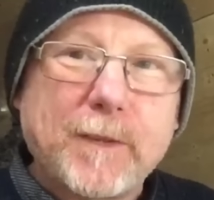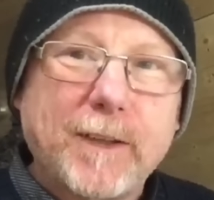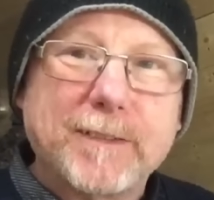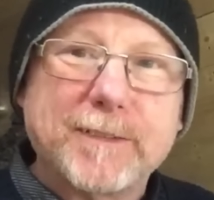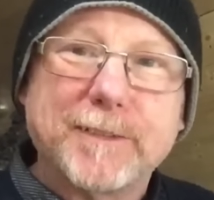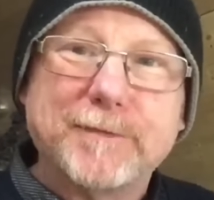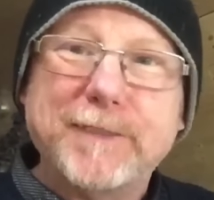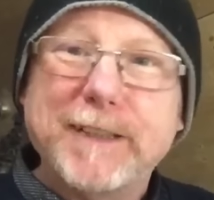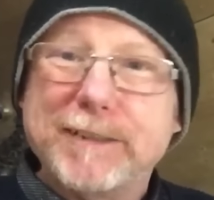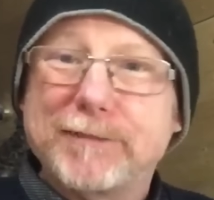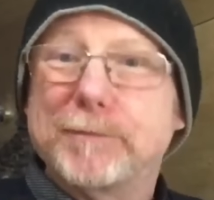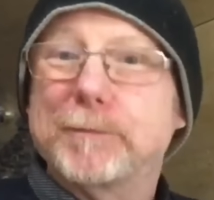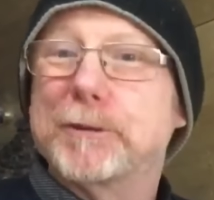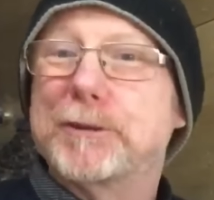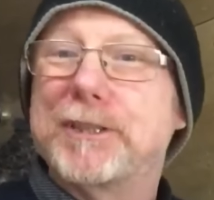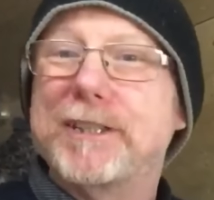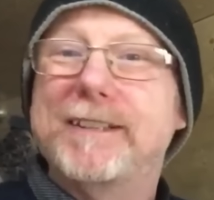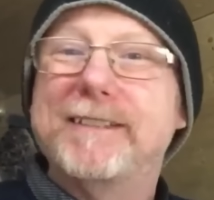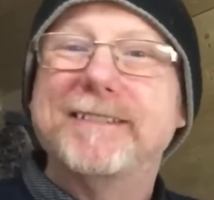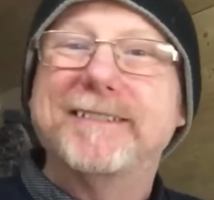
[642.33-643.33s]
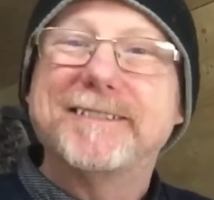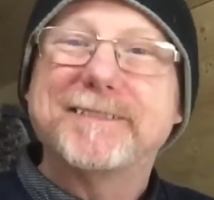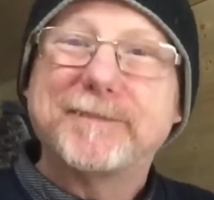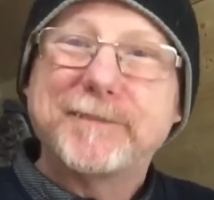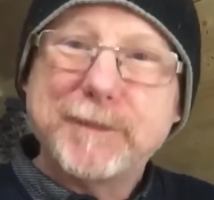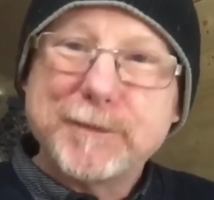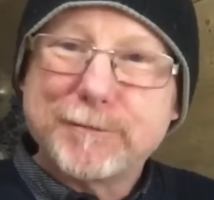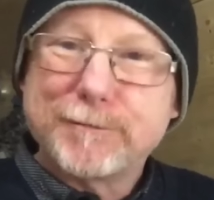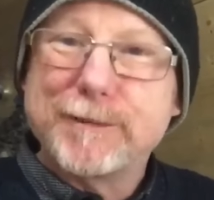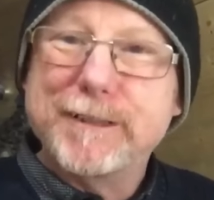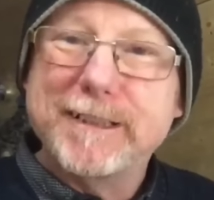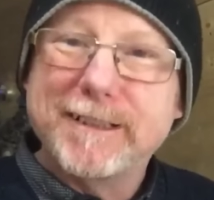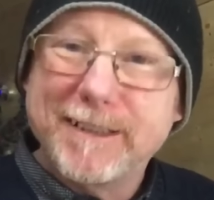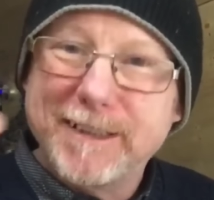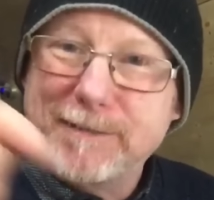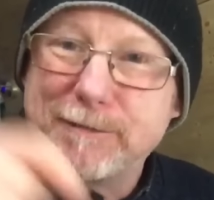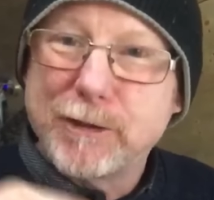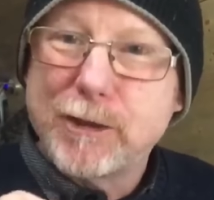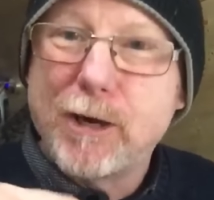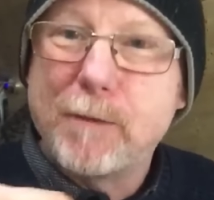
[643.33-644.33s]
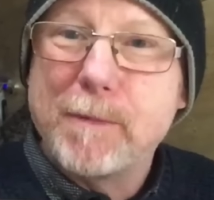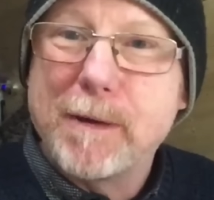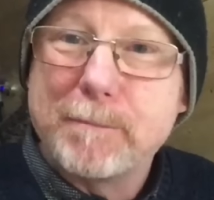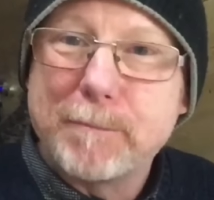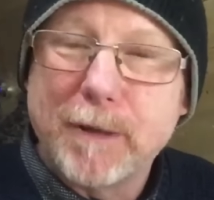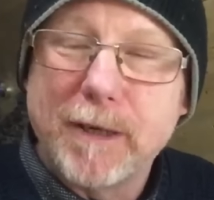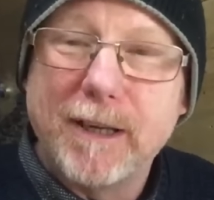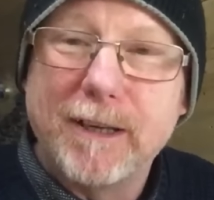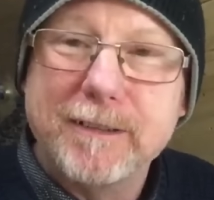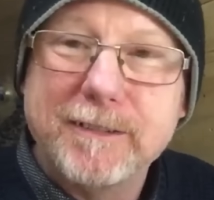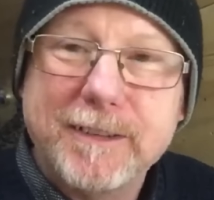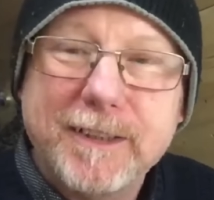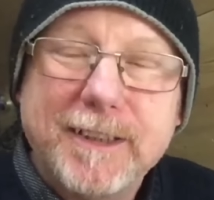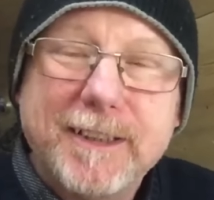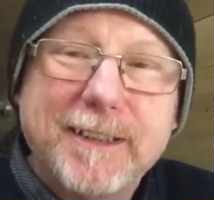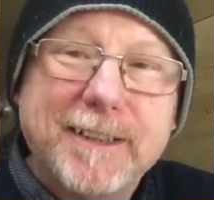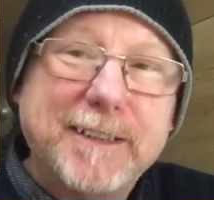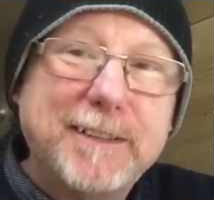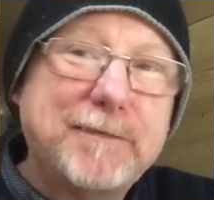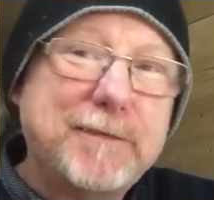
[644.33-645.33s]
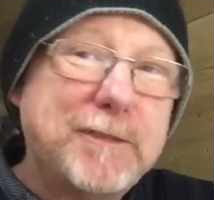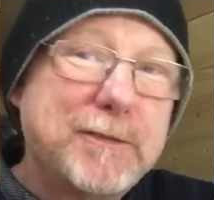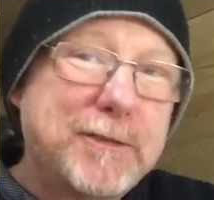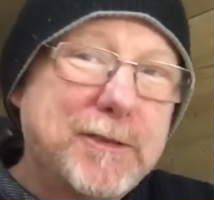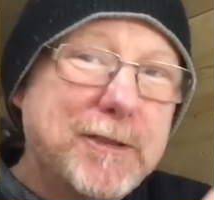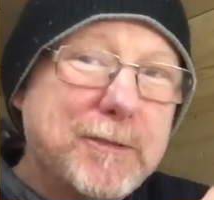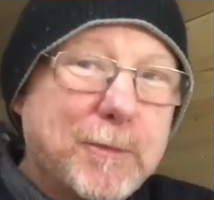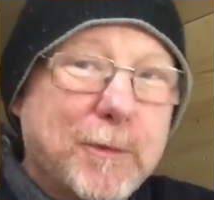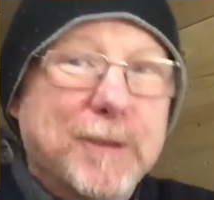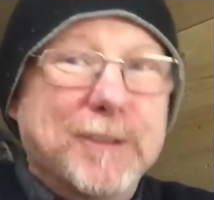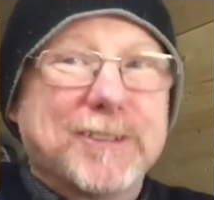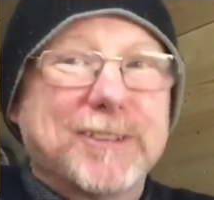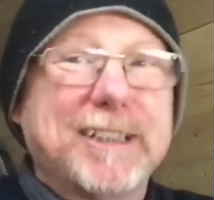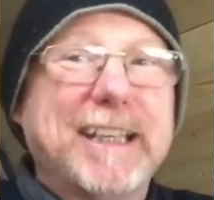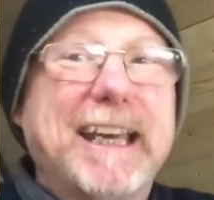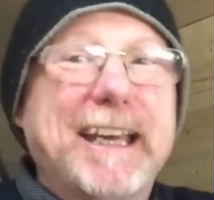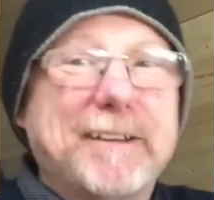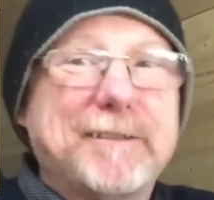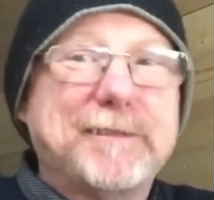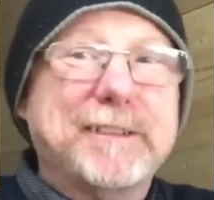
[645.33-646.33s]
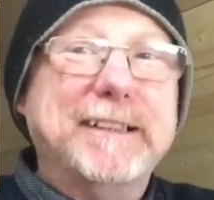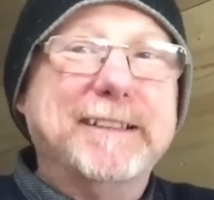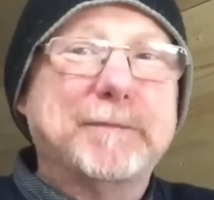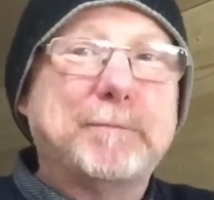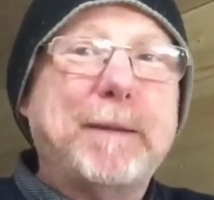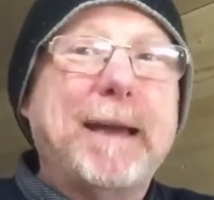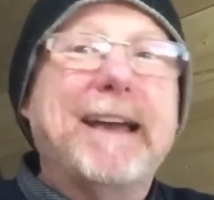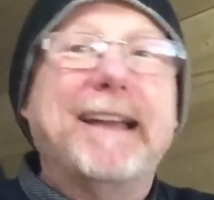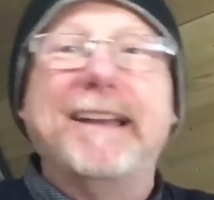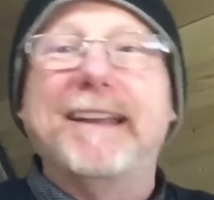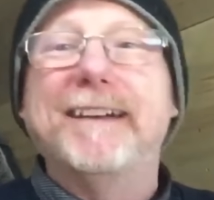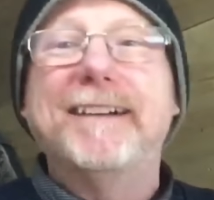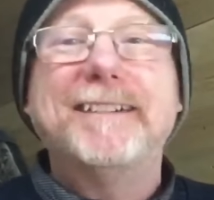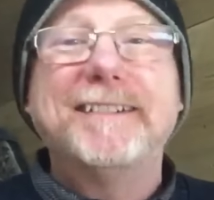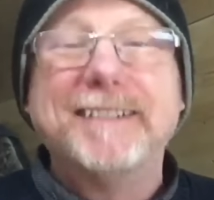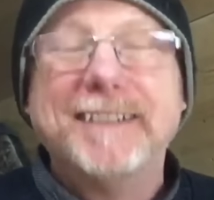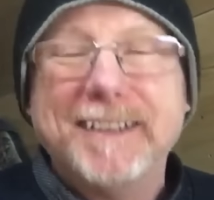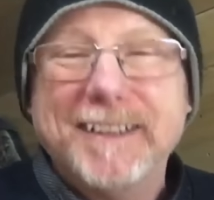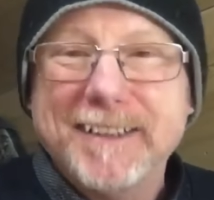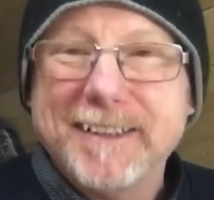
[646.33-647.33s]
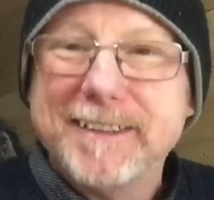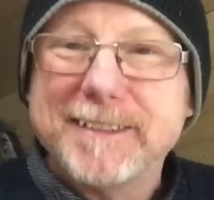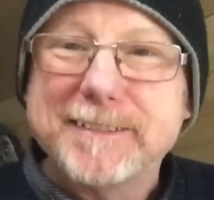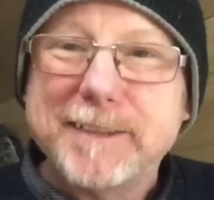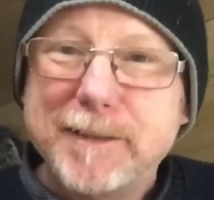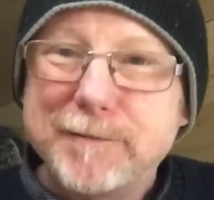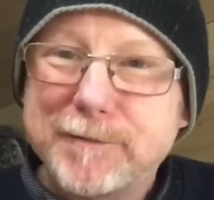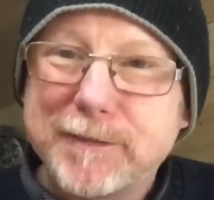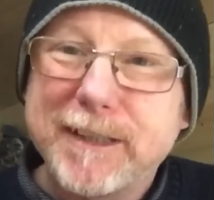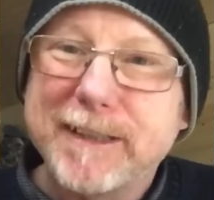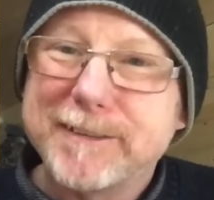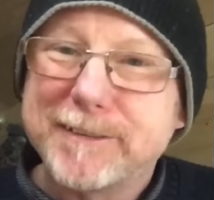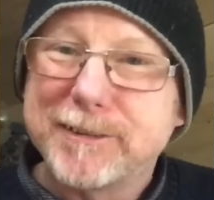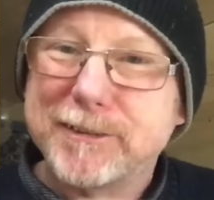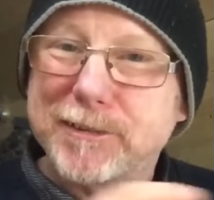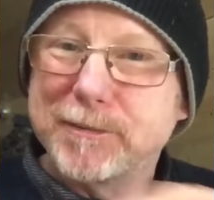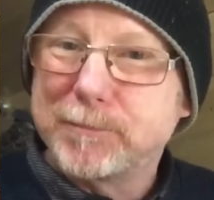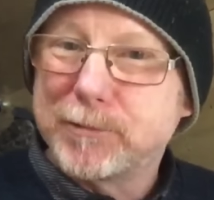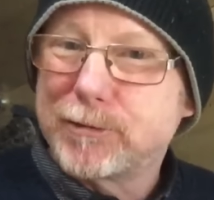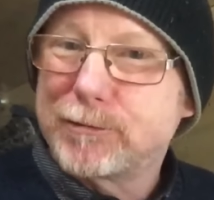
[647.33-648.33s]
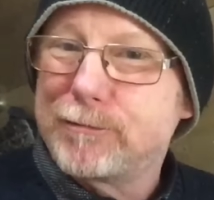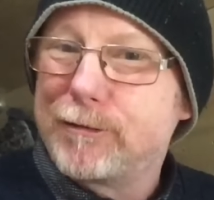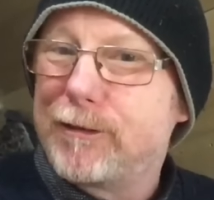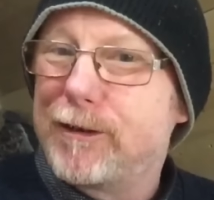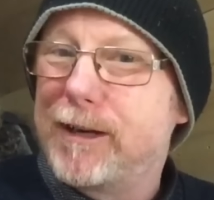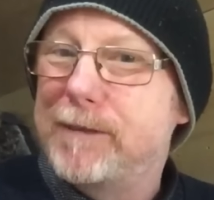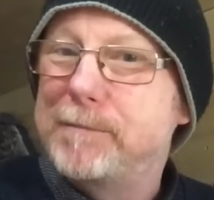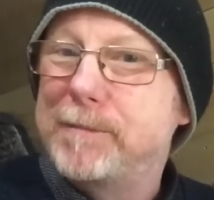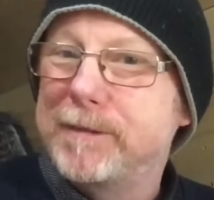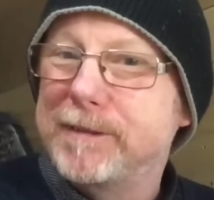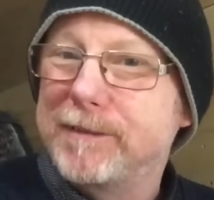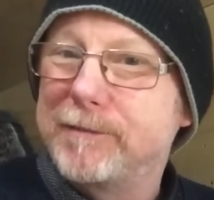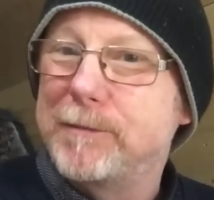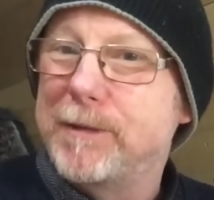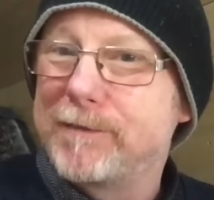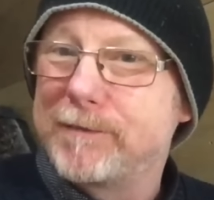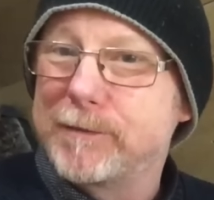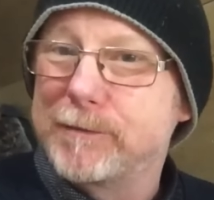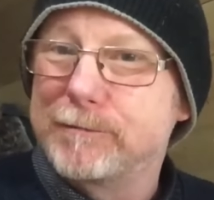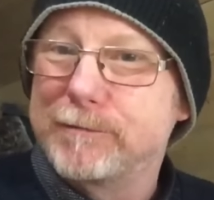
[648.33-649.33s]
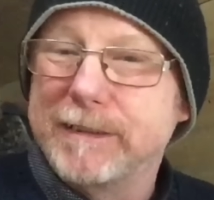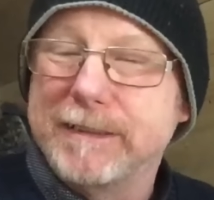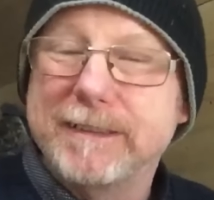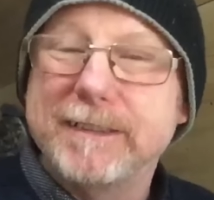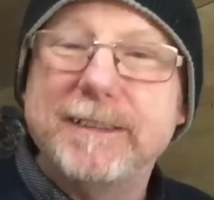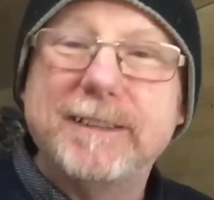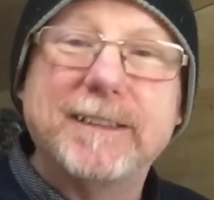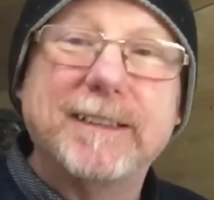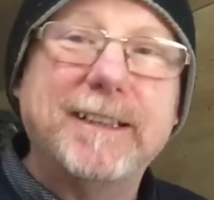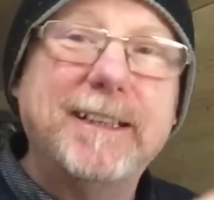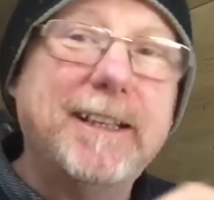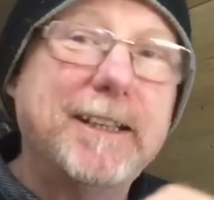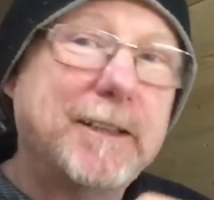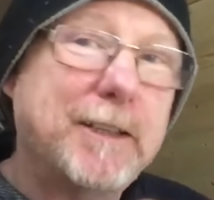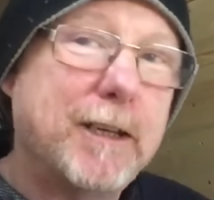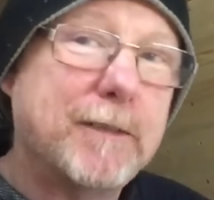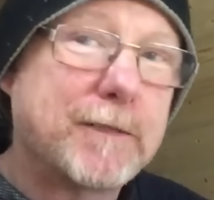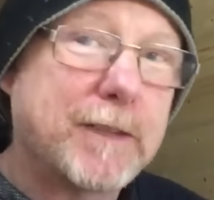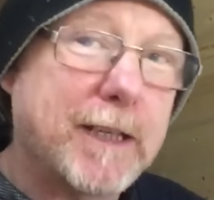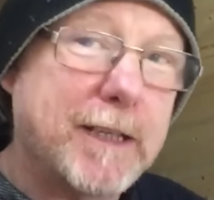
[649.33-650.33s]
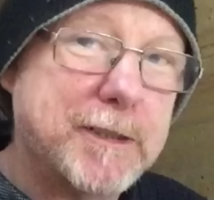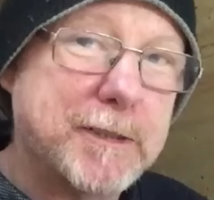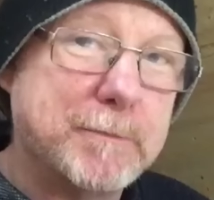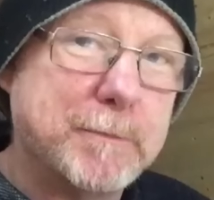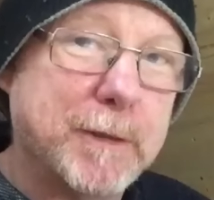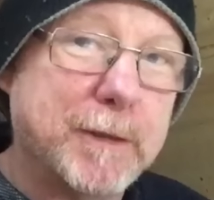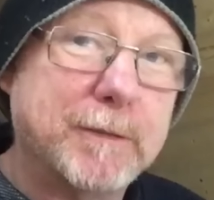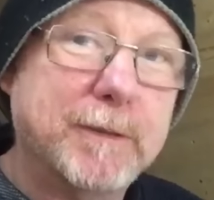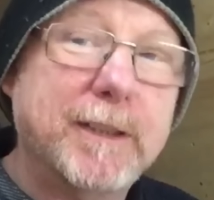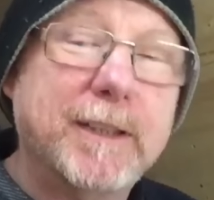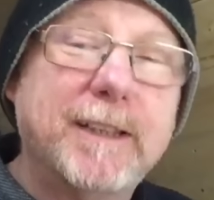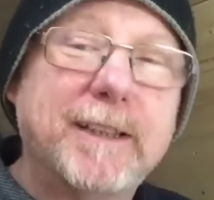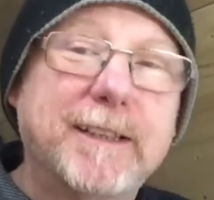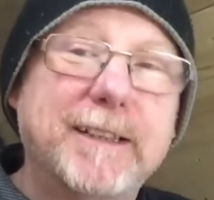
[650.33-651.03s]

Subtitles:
So thanks for watching. Feel free to leave a comment below, and if you do want to see how things pan out, don't forget to subscribe if you haven't already, and hit the notification bell.